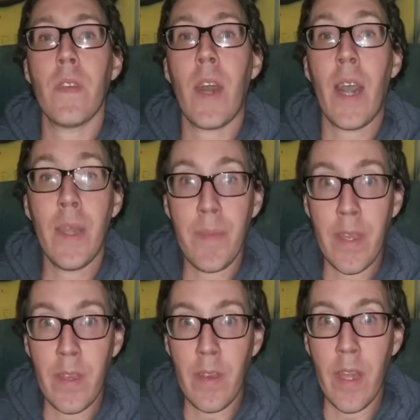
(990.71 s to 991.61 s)
I'm
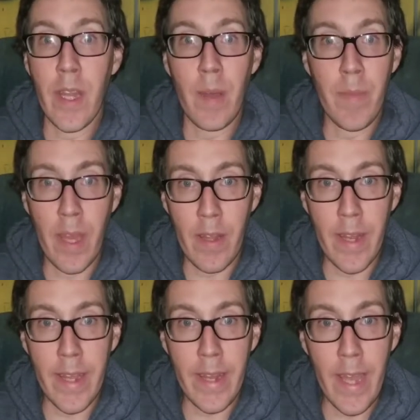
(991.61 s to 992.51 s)
here and I'm not
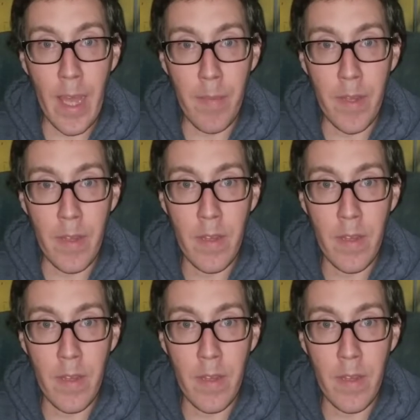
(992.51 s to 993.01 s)
letting it happen.